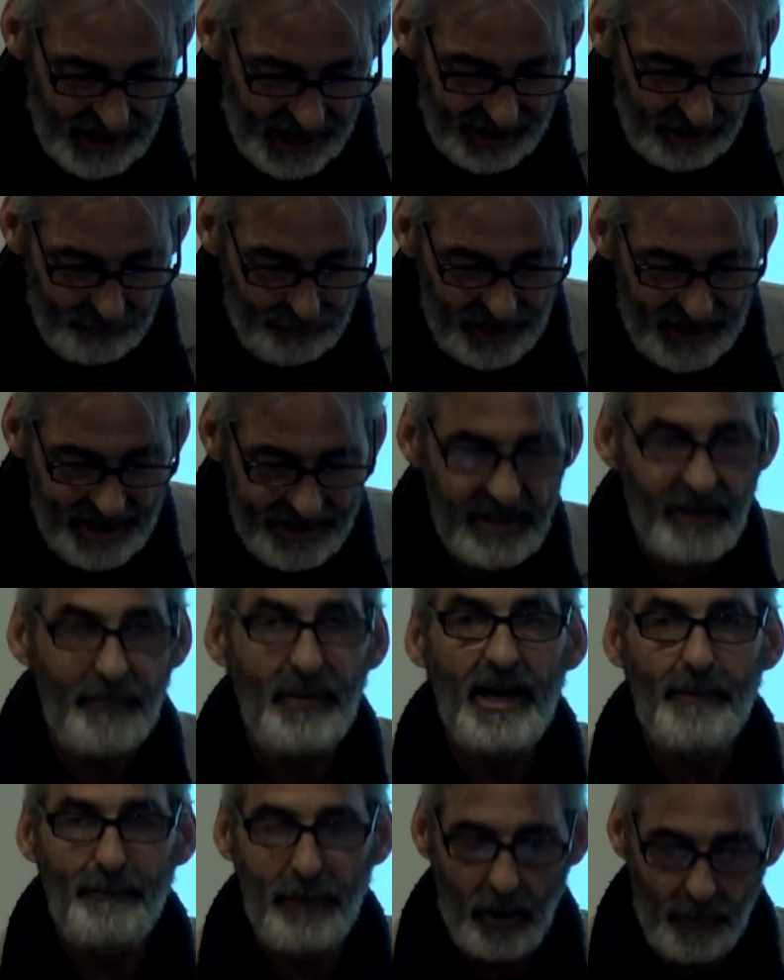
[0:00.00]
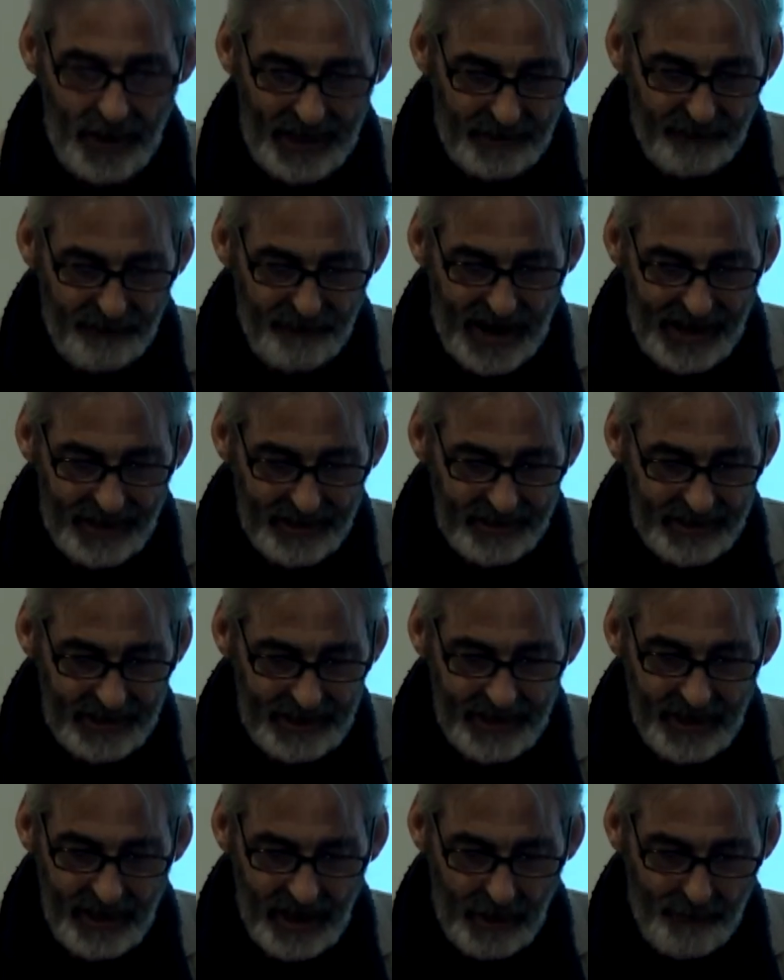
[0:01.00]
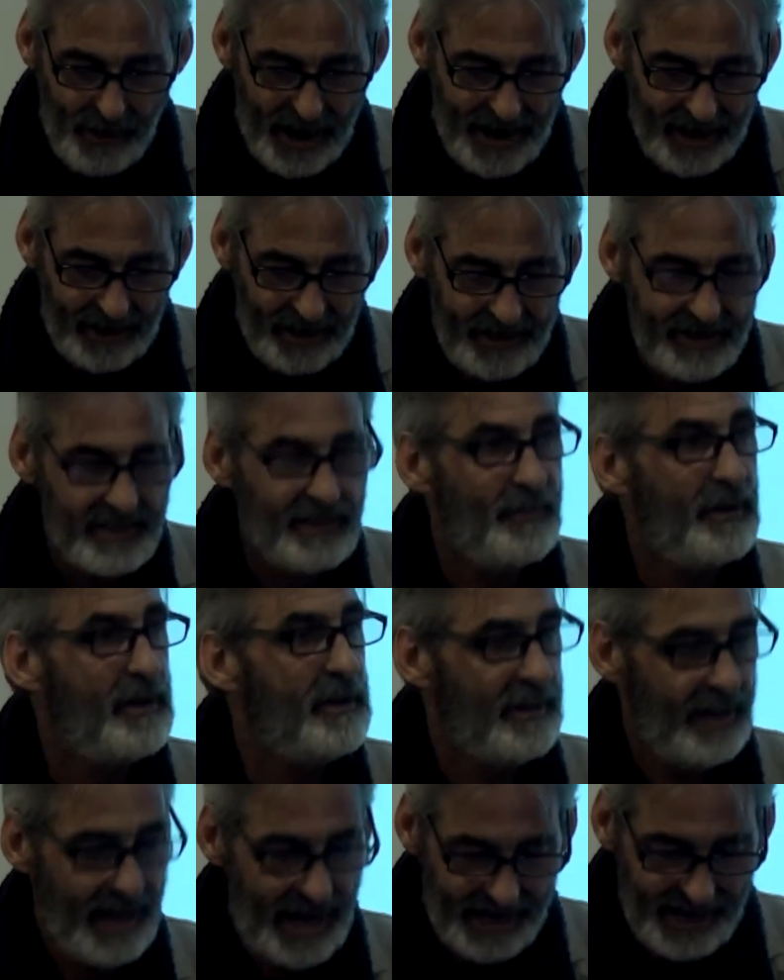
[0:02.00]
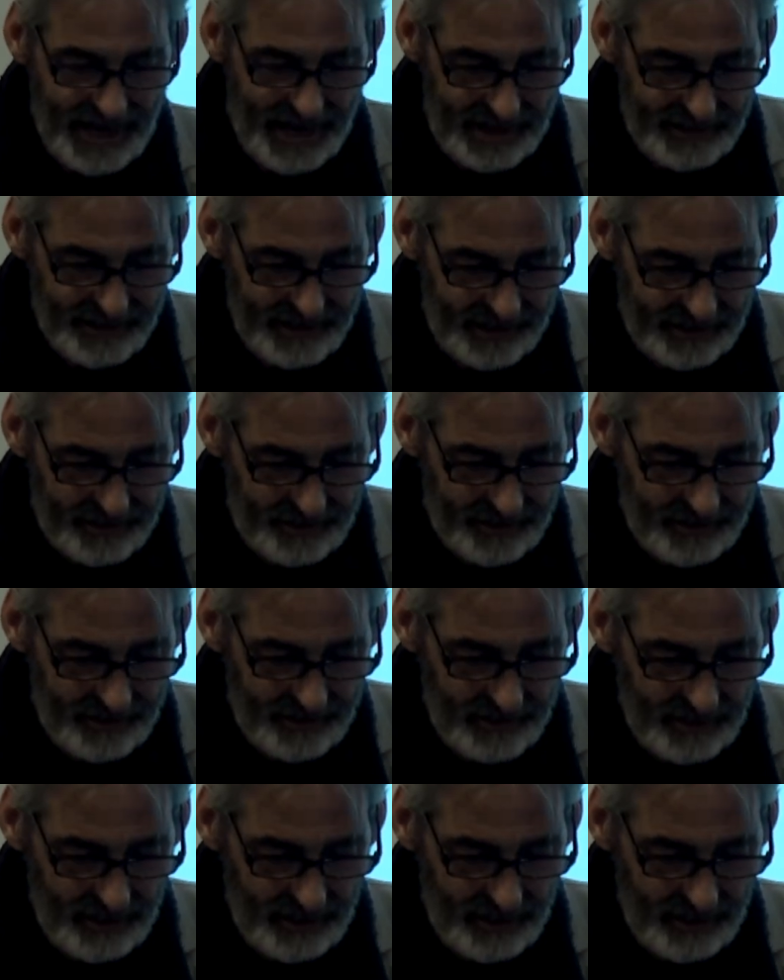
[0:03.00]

and appeared to be a poetic fantasy about Elizabeth and Essex.